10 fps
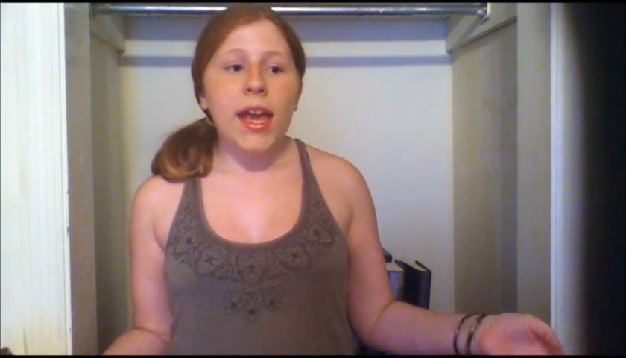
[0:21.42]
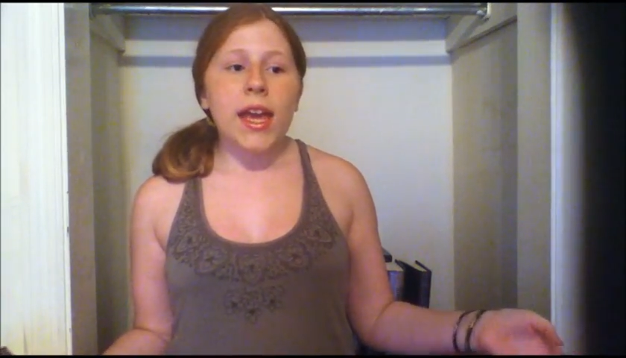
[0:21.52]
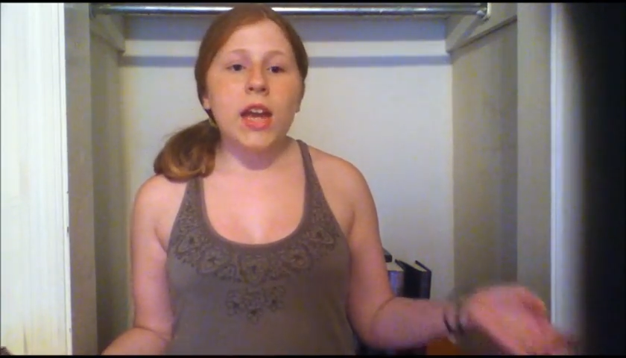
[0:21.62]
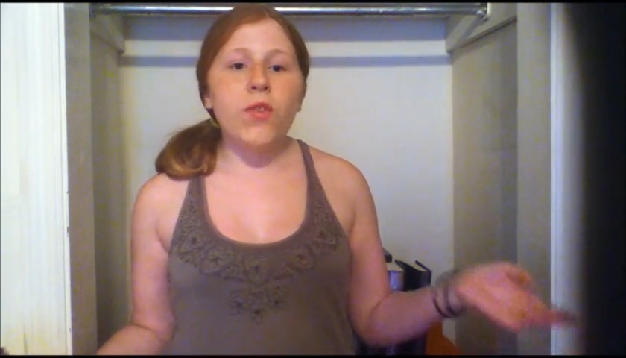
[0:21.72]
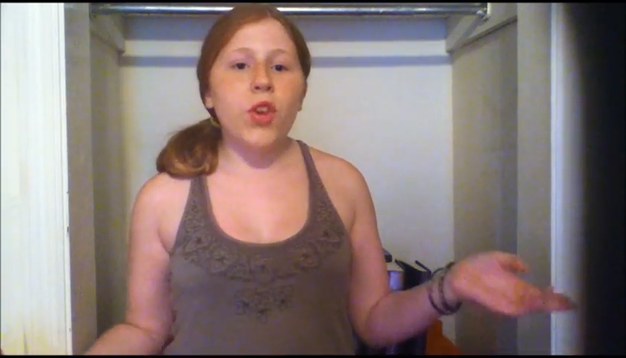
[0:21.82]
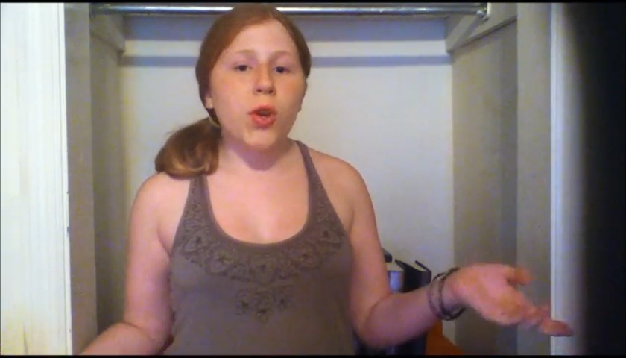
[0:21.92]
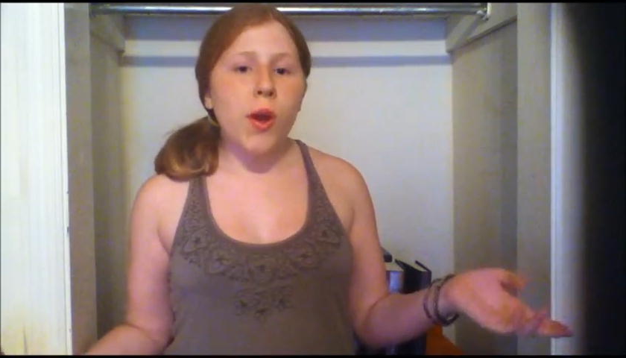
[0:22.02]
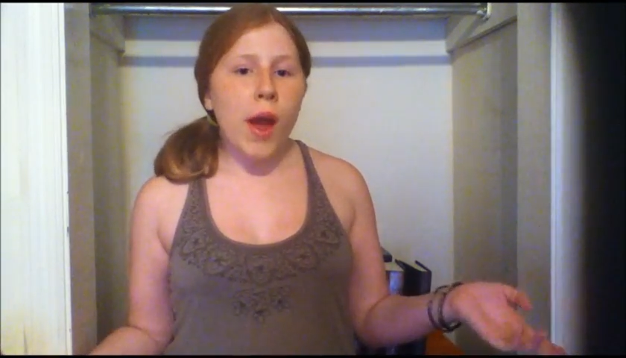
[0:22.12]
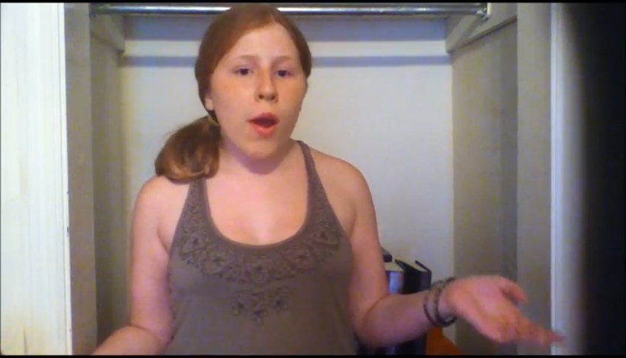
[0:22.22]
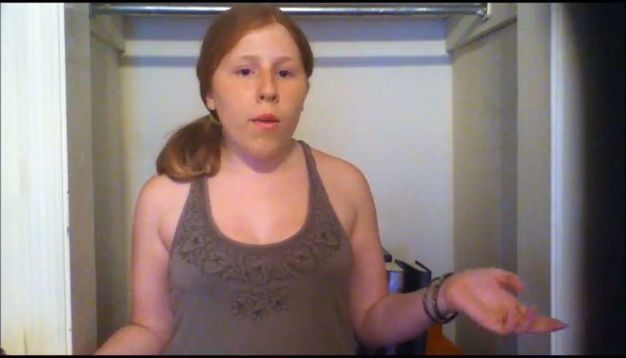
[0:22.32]
And if you don't
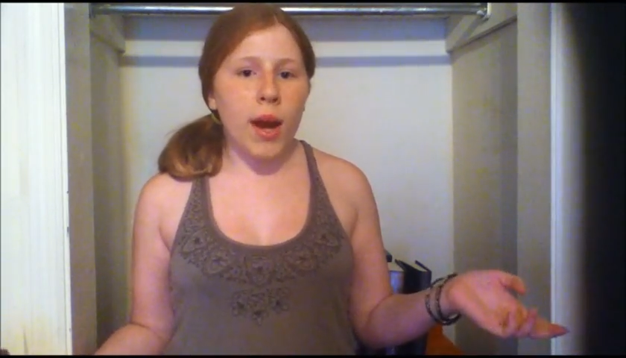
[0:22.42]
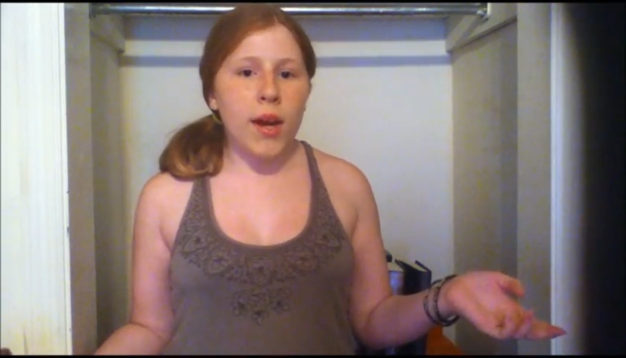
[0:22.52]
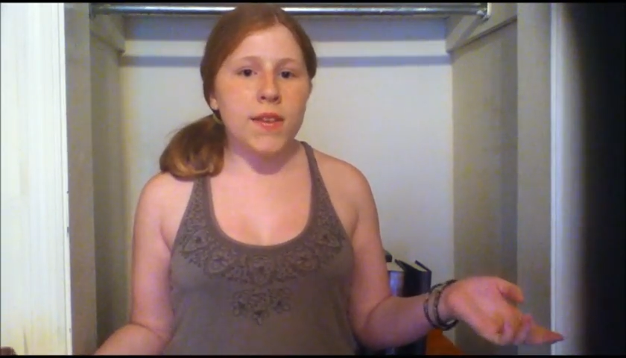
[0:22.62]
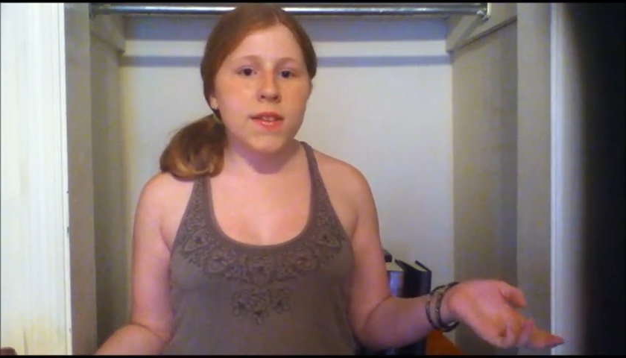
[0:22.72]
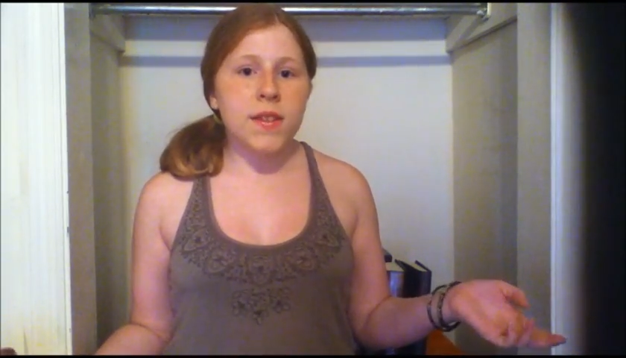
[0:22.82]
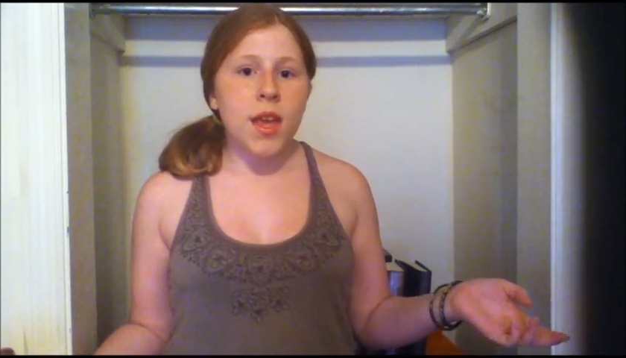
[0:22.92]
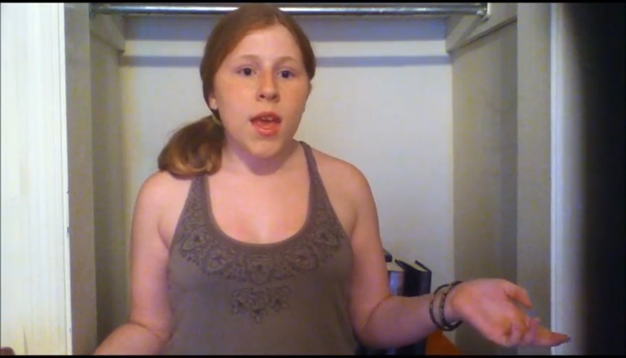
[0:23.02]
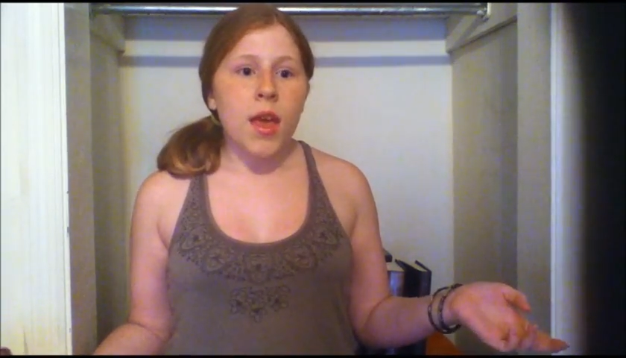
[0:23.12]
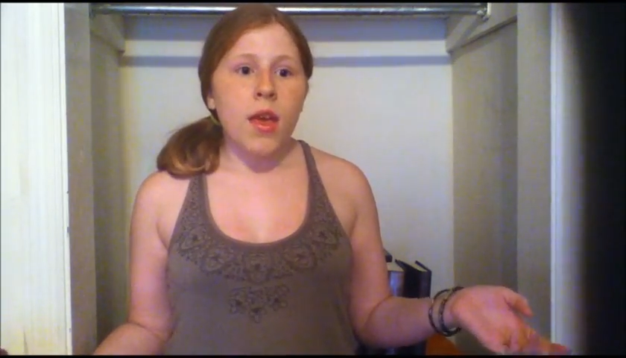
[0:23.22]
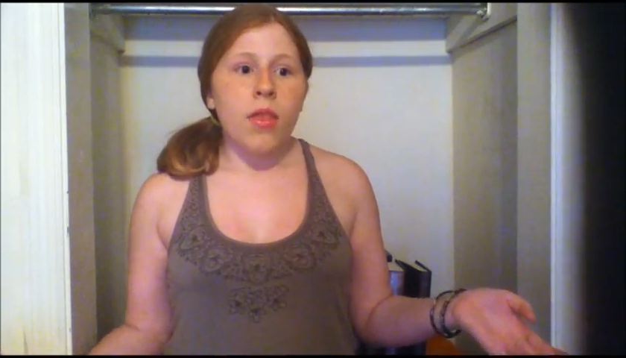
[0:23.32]
know how it works,
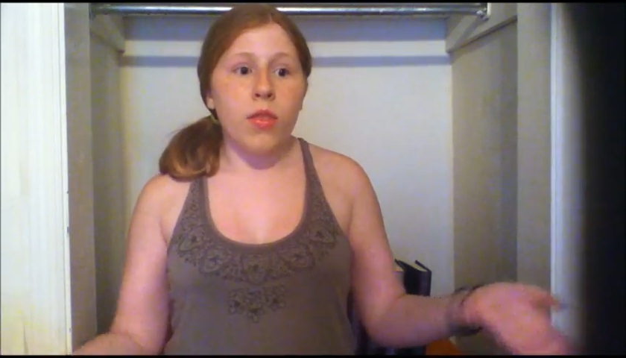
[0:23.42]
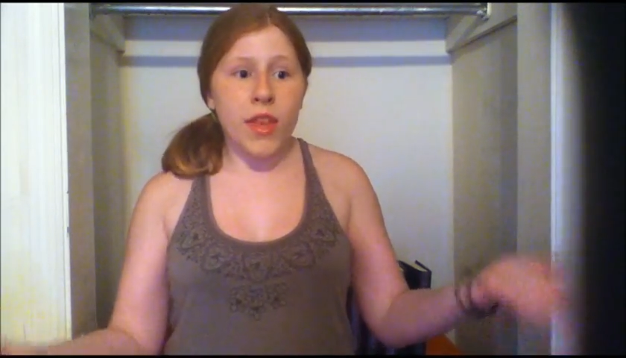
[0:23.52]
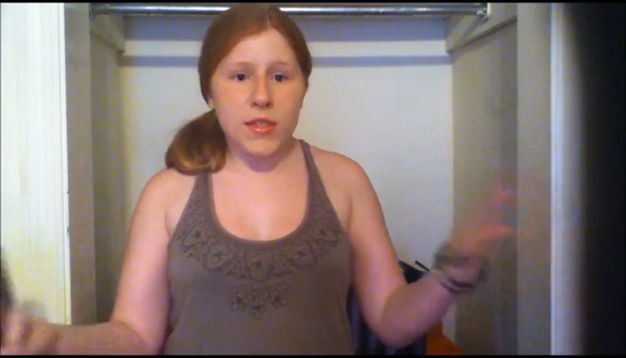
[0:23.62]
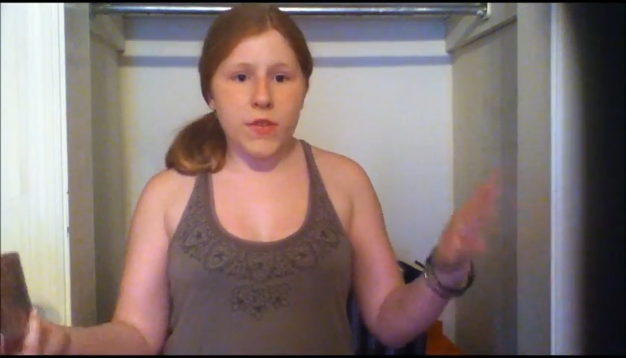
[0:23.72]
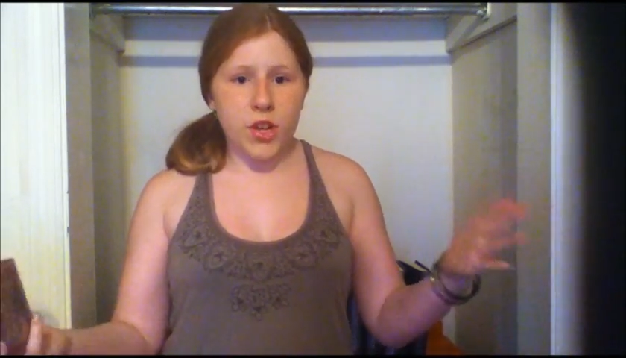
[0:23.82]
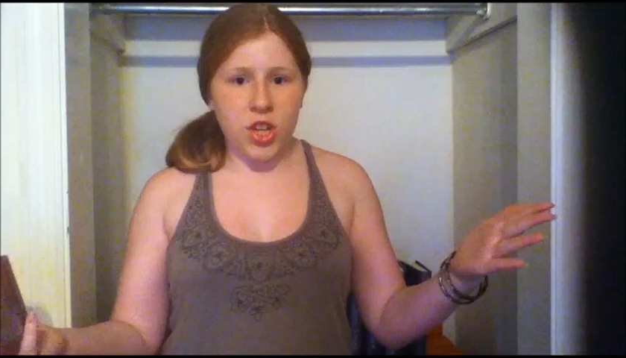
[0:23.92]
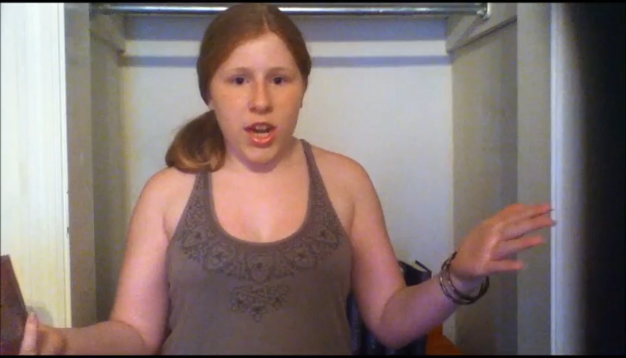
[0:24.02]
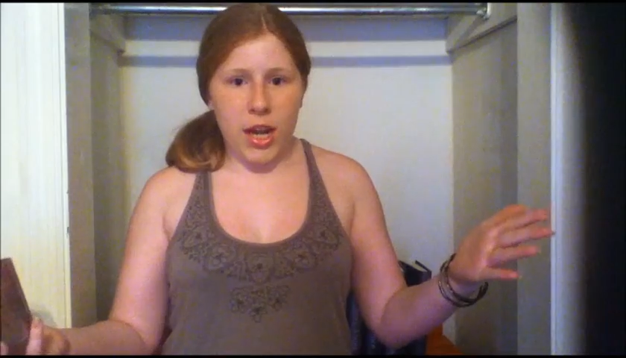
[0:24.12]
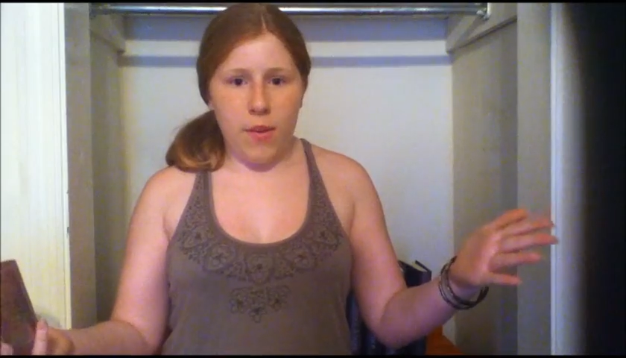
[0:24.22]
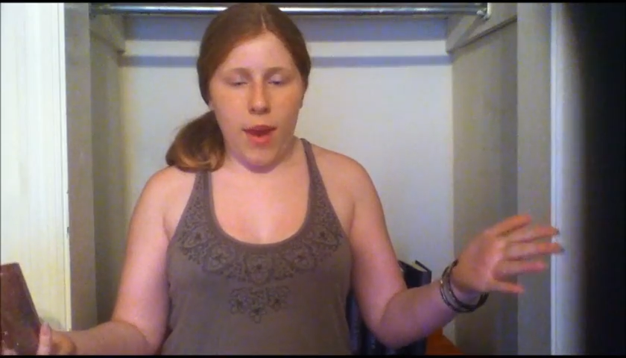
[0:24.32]
this version
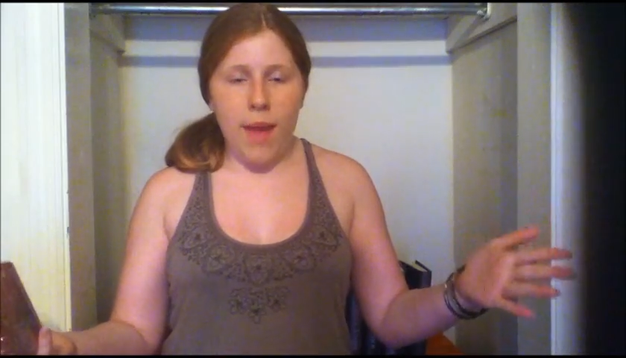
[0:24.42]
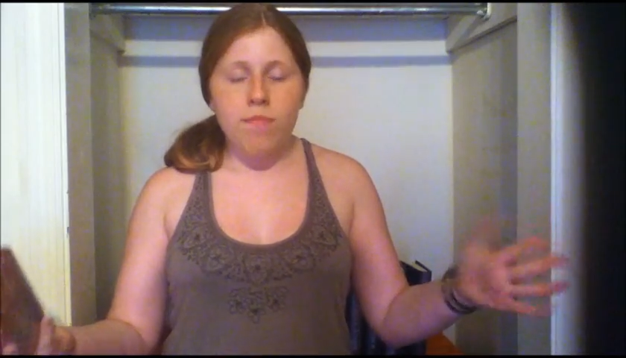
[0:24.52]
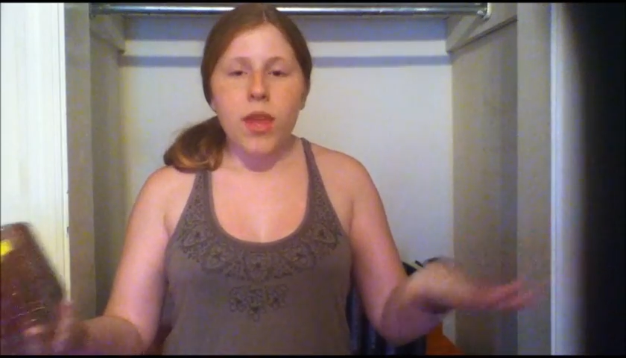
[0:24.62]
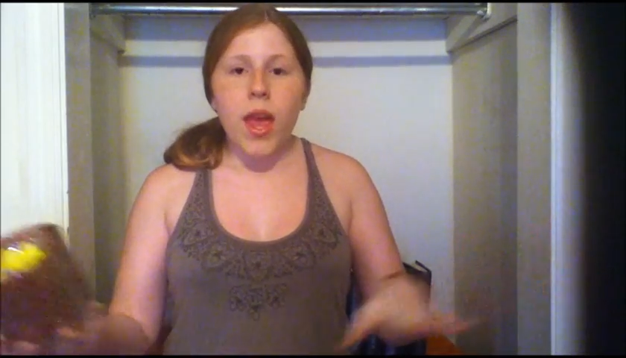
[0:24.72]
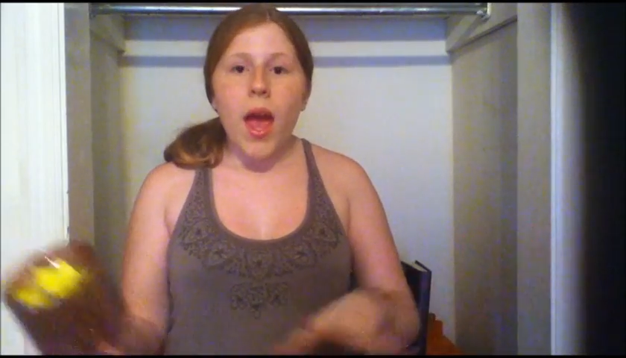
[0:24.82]
anyway,